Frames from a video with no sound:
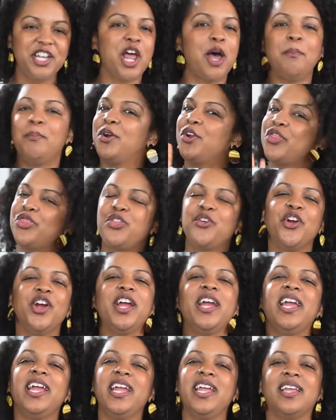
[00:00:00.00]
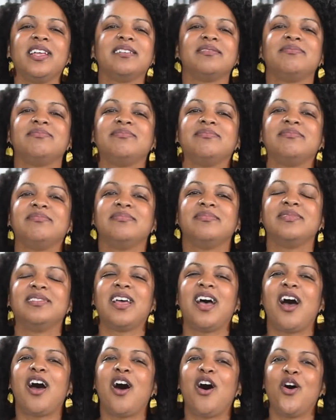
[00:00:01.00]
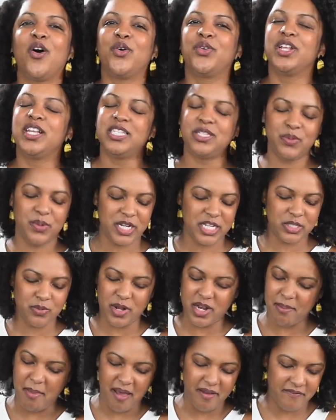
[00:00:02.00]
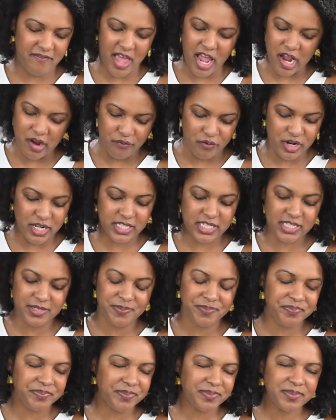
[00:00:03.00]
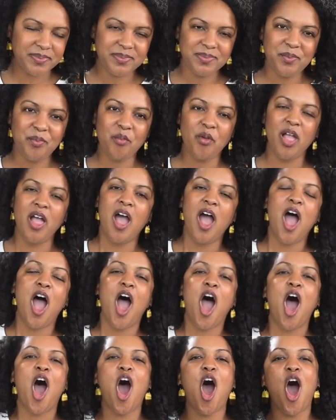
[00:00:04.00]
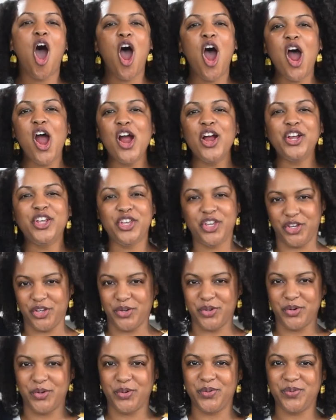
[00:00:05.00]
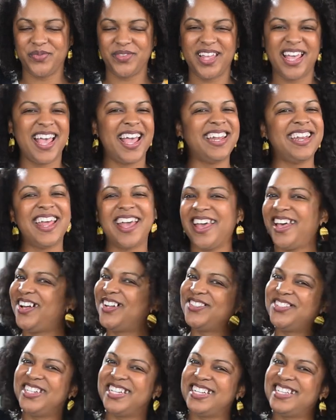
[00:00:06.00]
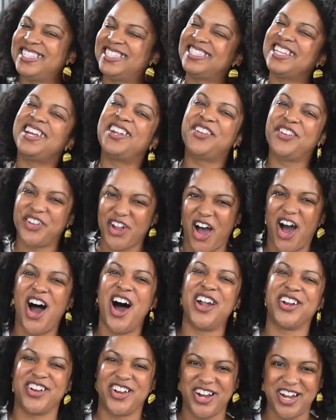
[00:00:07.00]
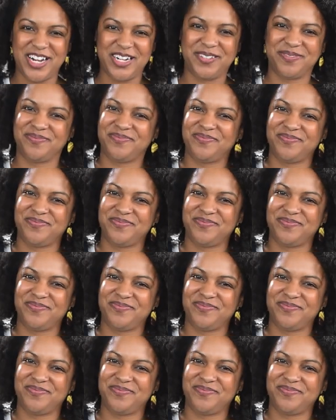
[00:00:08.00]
Number three. Oh, this one is one of my favorites. Are you an eldest daughter?